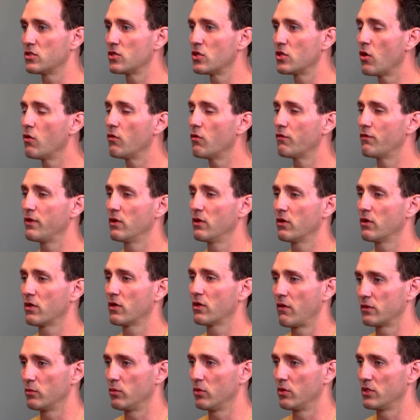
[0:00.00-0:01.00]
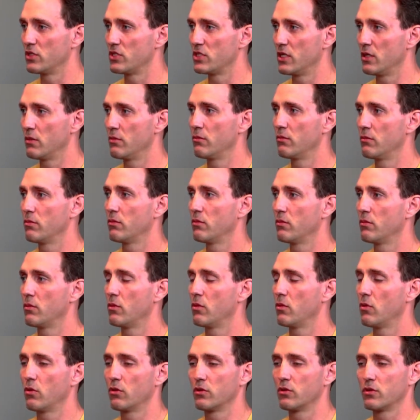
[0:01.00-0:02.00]
don't feel comfortable in the gym
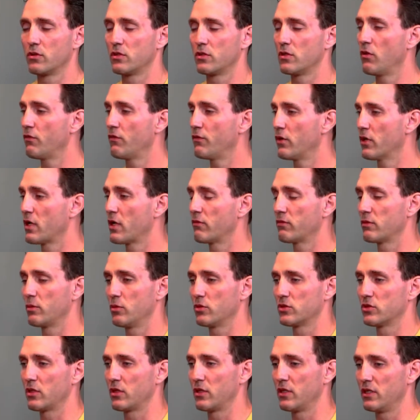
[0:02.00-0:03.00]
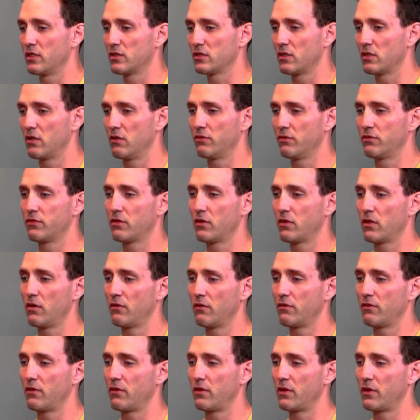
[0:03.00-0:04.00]
or don't feel comfortable starting this of
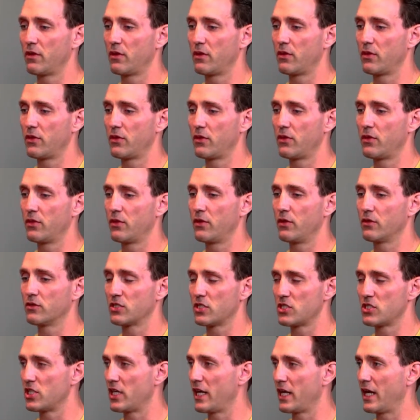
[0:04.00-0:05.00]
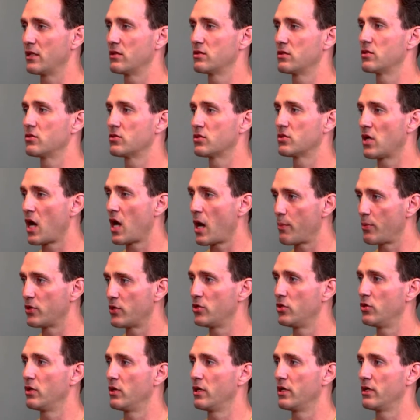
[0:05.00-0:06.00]
there's a chance, there's an
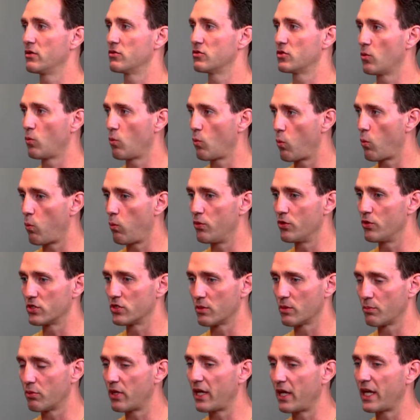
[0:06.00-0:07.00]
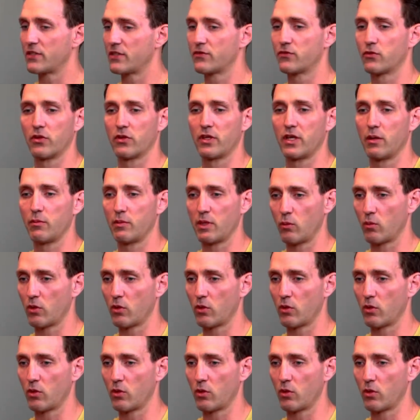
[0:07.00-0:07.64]
opportunity, there's a place for them,